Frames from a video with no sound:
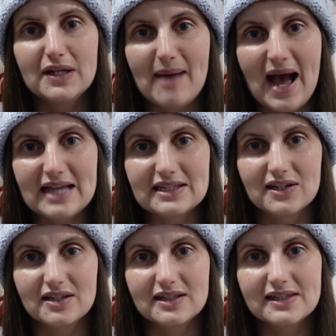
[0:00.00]

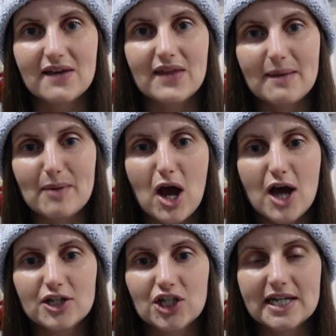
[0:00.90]
patterns that they
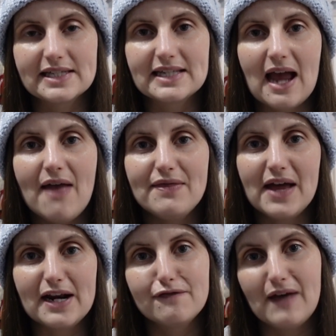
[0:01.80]
purchased, and
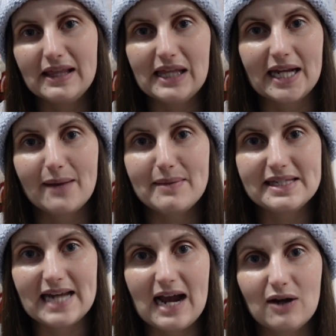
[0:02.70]
then I felt like I
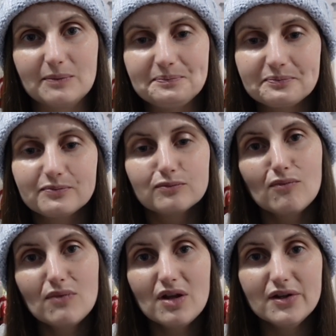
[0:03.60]
missed out.
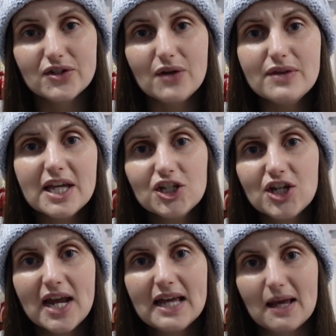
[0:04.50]
So
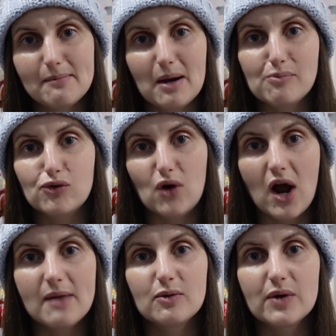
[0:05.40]
this year, like my
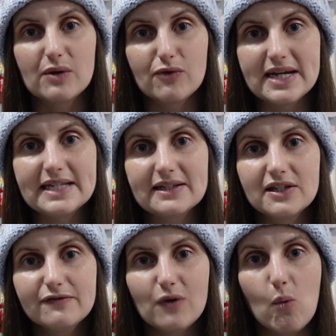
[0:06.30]
primary
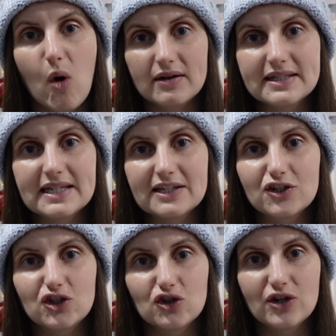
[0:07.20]
reason for wanting
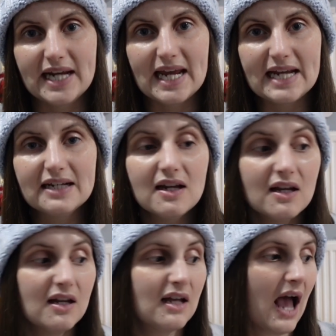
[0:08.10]
to join in
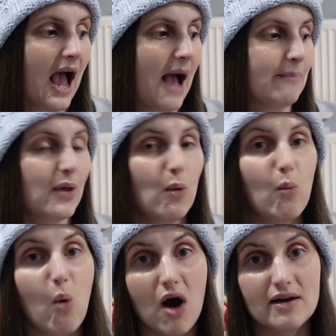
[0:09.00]

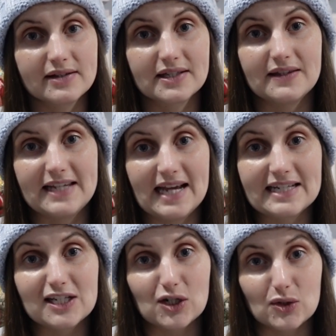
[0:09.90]
was the
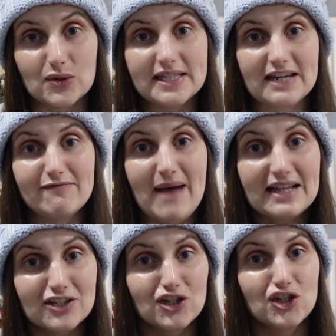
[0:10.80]
exclusive
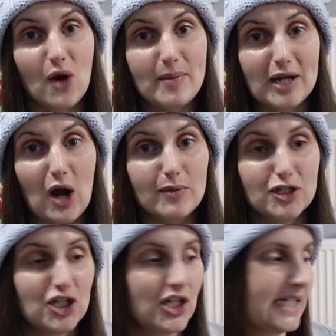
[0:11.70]
pattern shopping
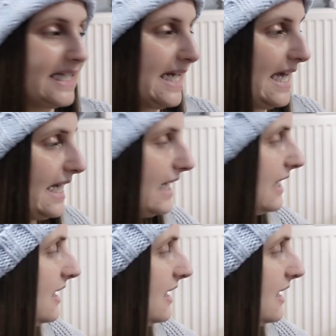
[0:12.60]
opportunity